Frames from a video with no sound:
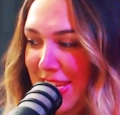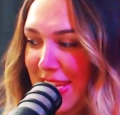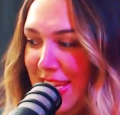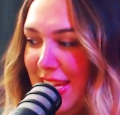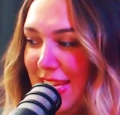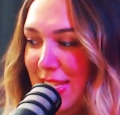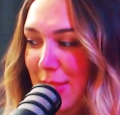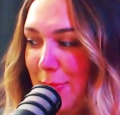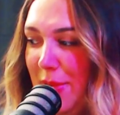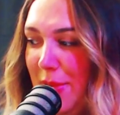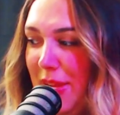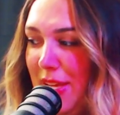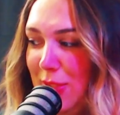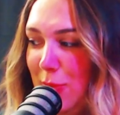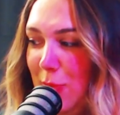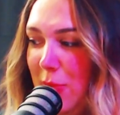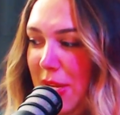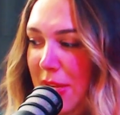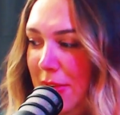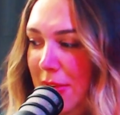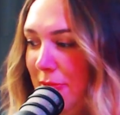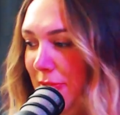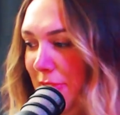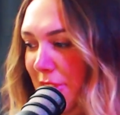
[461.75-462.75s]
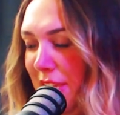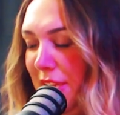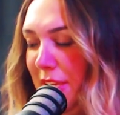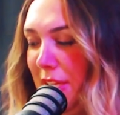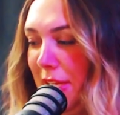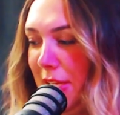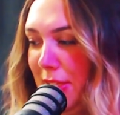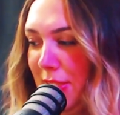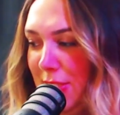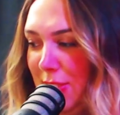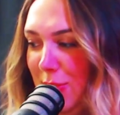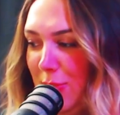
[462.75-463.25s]
got to pass away in
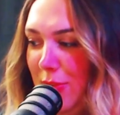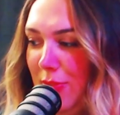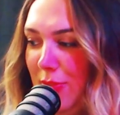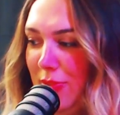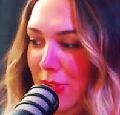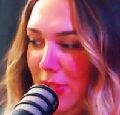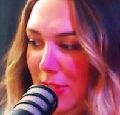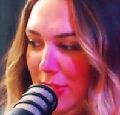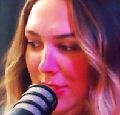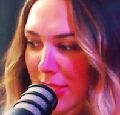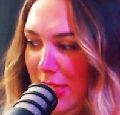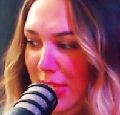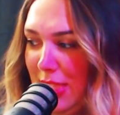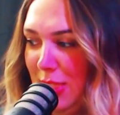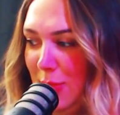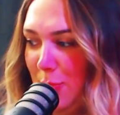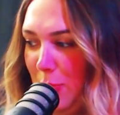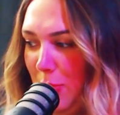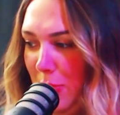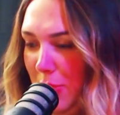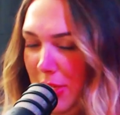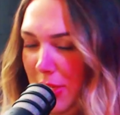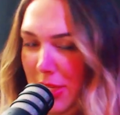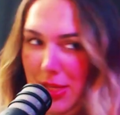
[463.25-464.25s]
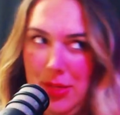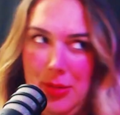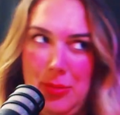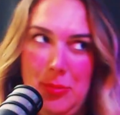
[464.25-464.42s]
Vegas, so I feel like that's pretty,